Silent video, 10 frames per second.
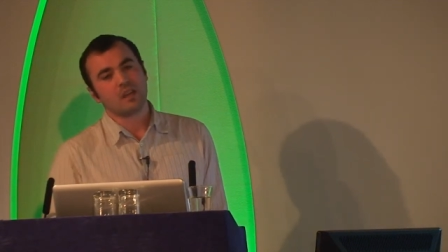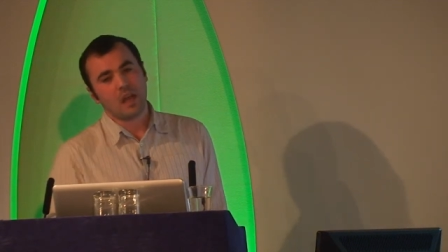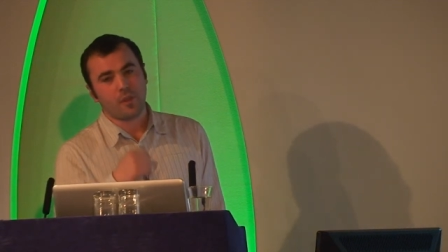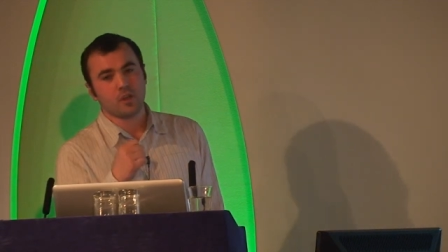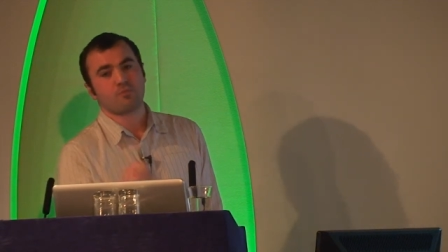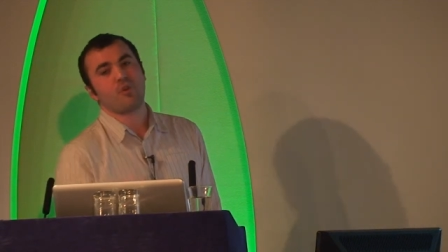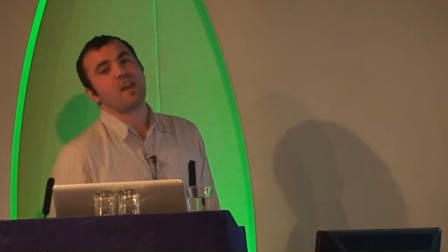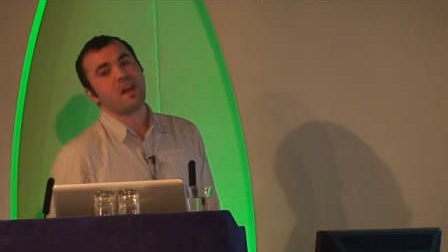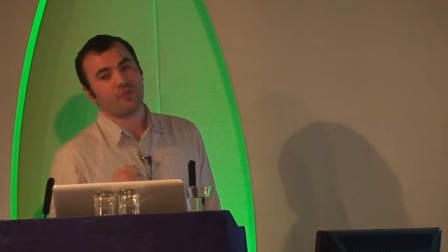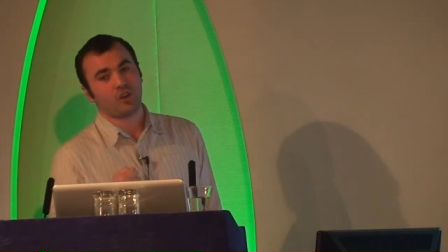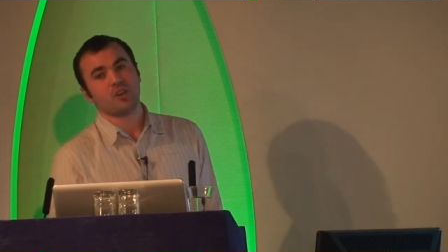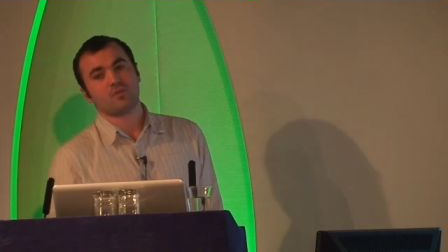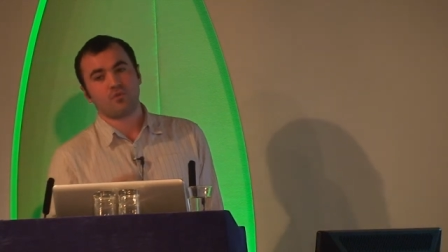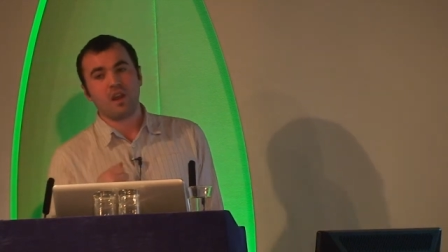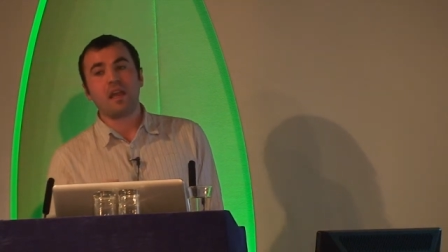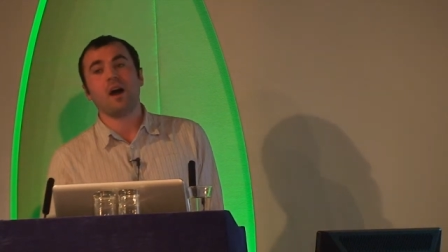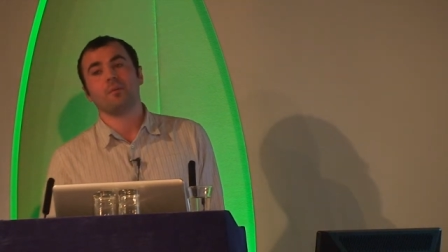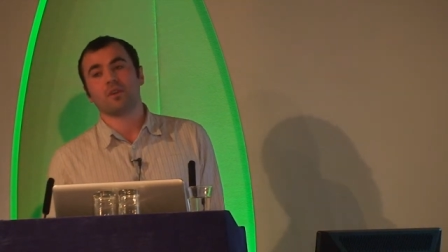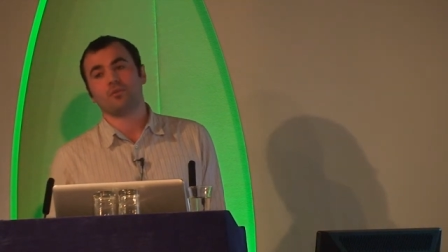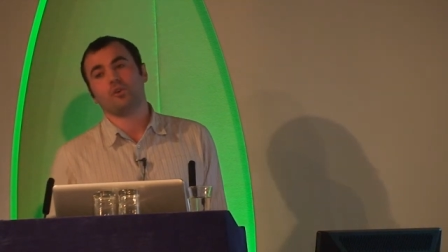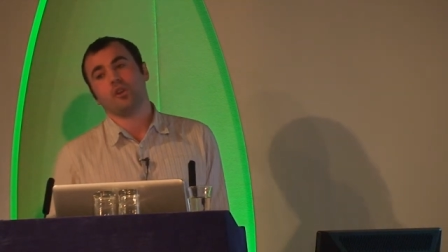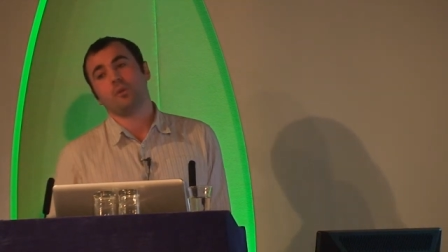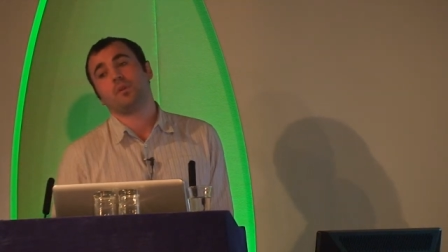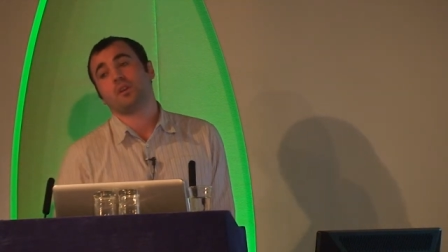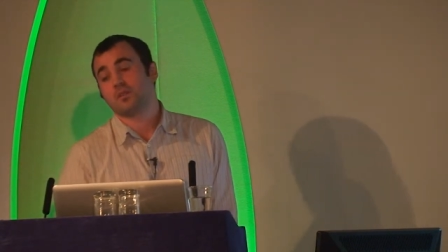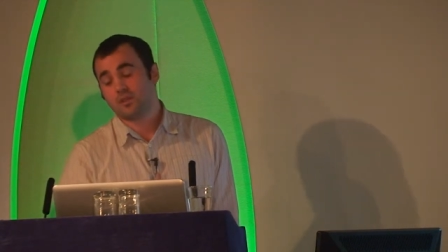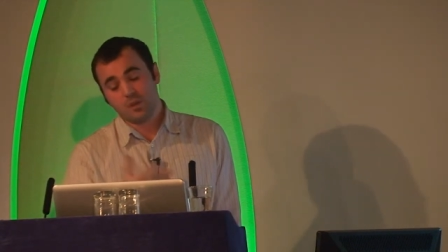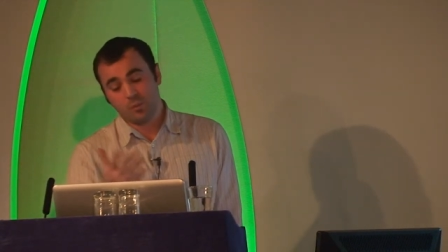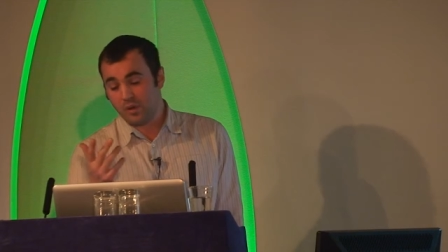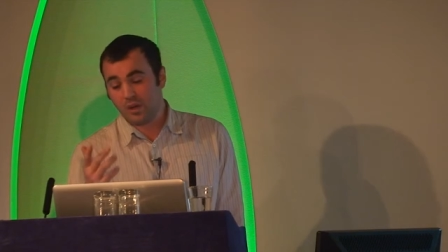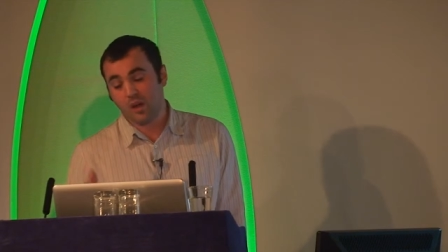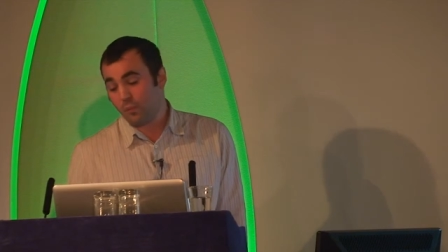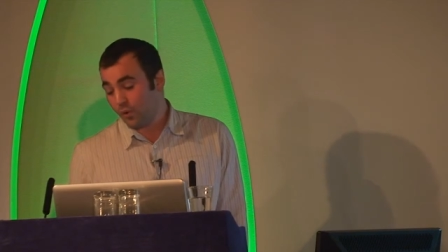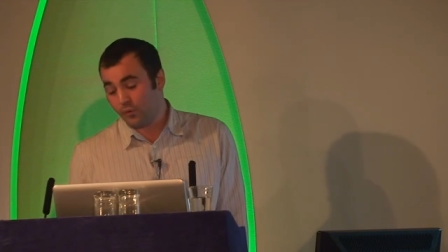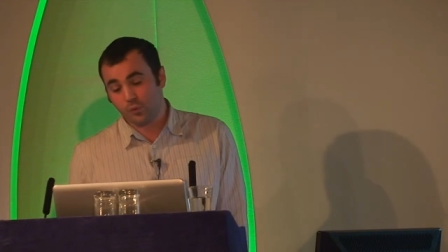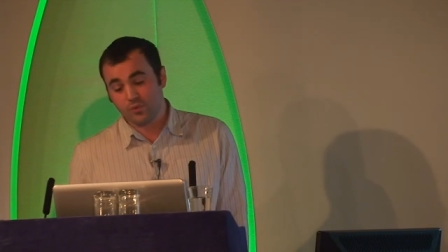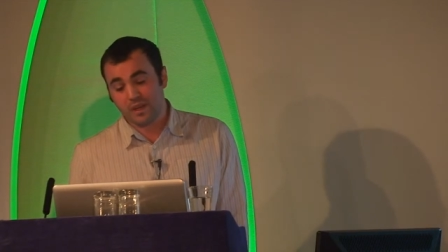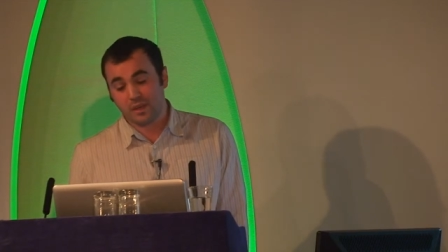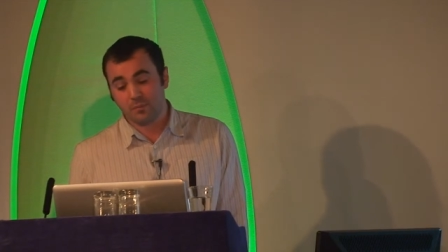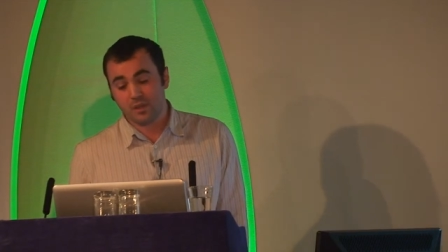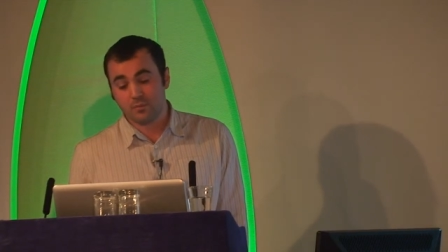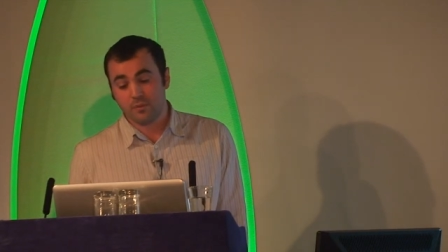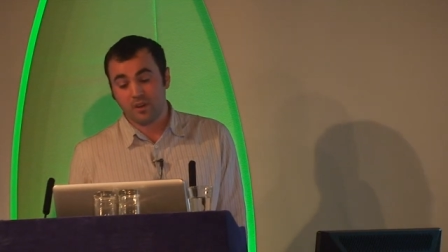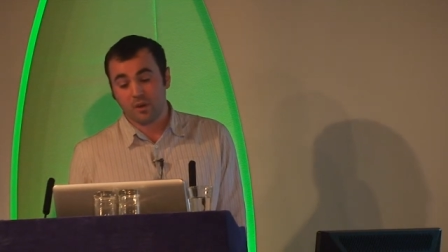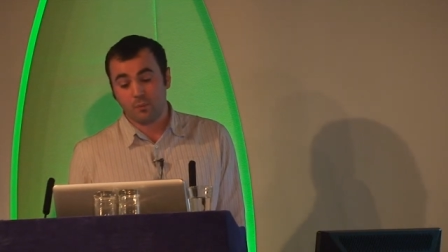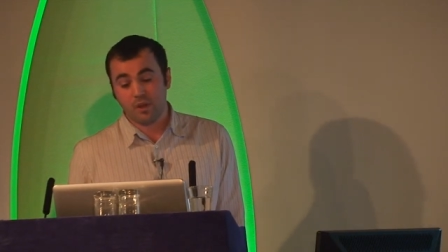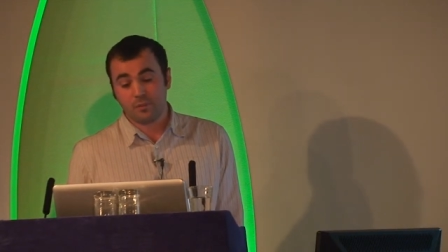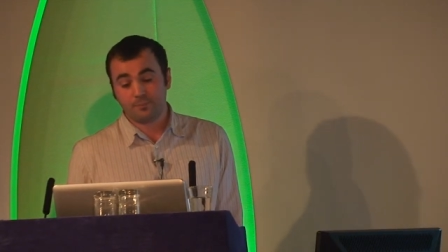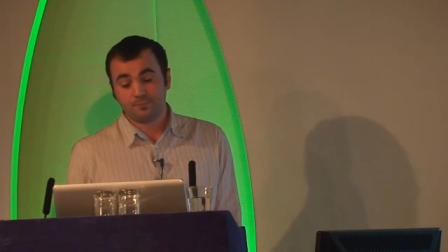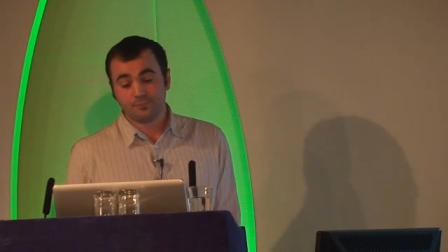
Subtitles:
Get those brand advocates really humming for you, because we know what a force they can be to be reckoned with.